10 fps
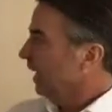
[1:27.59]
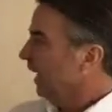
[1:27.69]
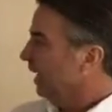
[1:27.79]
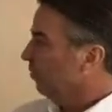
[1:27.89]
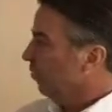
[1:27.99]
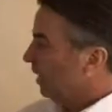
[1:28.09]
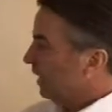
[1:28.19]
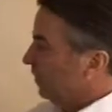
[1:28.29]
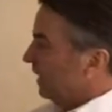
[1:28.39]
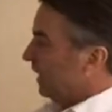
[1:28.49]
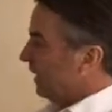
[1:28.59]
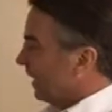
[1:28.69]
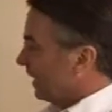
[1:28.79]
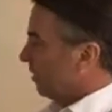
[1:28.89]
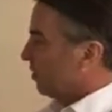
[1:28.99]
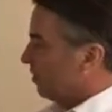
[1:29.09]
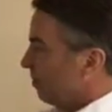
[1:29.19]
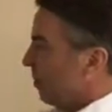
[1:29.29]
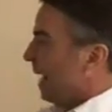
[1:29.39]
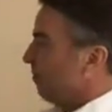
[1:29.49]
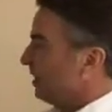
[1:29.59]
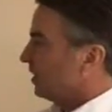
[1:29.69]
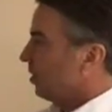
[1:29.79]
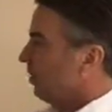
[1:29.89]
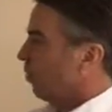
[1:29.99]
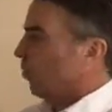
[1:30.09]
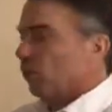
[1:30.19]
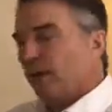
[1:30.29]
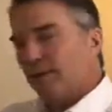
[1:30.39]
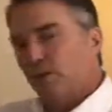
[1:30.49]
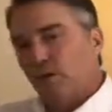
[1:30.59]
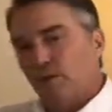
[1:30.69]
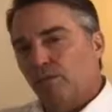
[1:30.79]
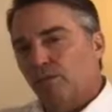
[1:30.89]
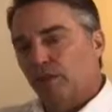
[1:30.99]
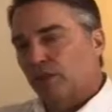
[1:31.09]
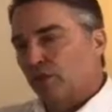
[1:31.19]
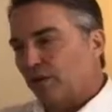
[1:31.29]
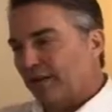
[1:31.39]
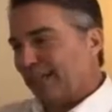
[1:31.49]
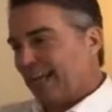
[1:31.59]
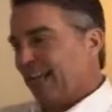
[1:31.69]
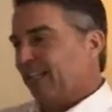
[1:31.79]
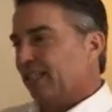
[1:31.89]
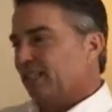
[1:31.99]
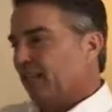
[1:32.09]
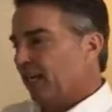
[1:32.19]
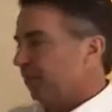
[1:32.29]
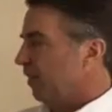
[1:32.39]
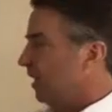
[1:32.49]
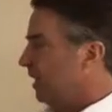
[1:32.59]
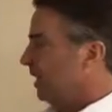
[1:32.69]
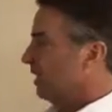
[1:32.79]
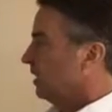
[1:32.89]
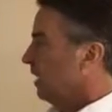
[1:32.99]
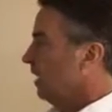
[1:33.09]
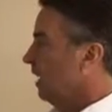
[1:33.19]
And we can begin then to map this over. Well, what are sort of the analogous kind of ideas